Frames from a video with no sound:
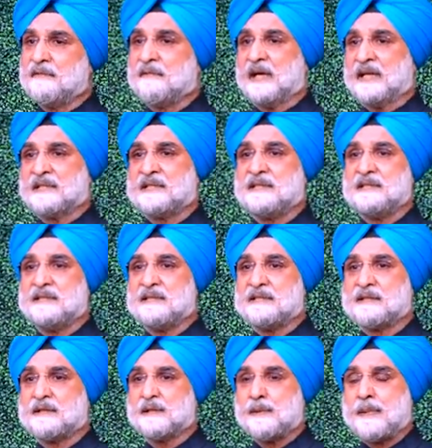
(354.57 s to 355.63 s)

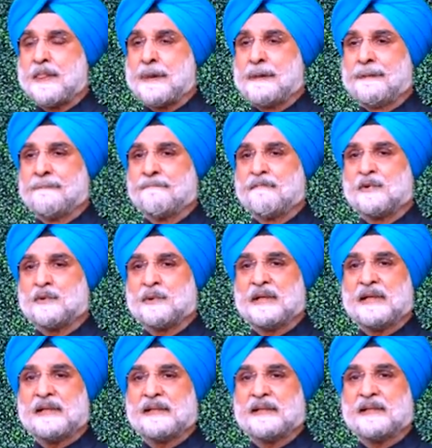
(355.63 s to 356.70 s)
vaccines,
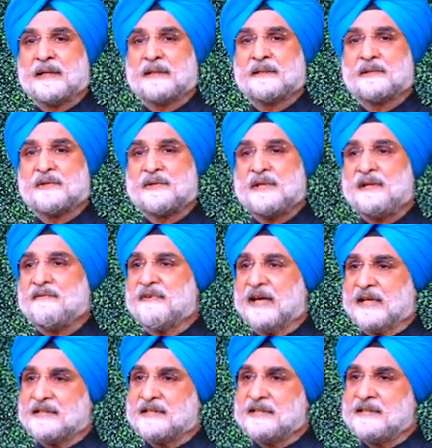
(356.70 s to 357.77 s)
Today there are three
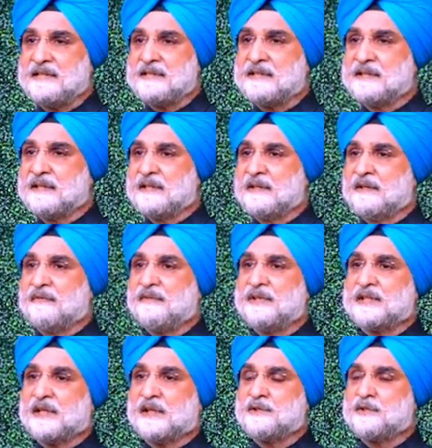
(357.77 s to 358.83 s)
vaccines
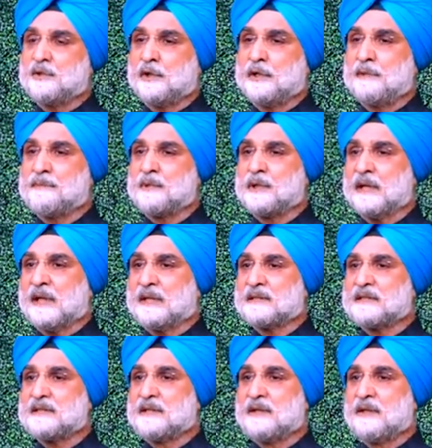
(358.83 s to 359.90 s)
which are joint
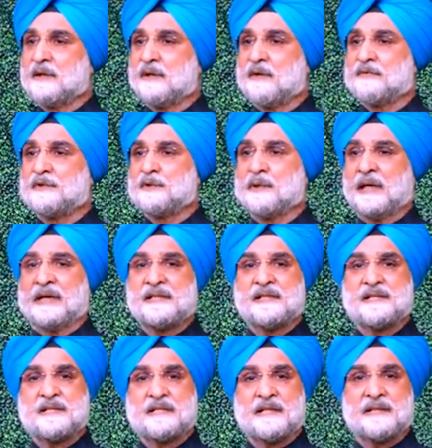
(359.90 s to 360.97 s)
products of
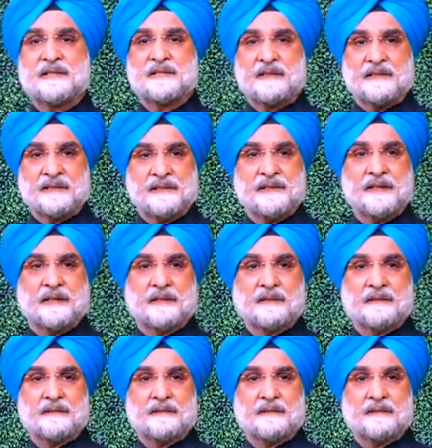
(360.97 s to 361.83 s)
United States and India.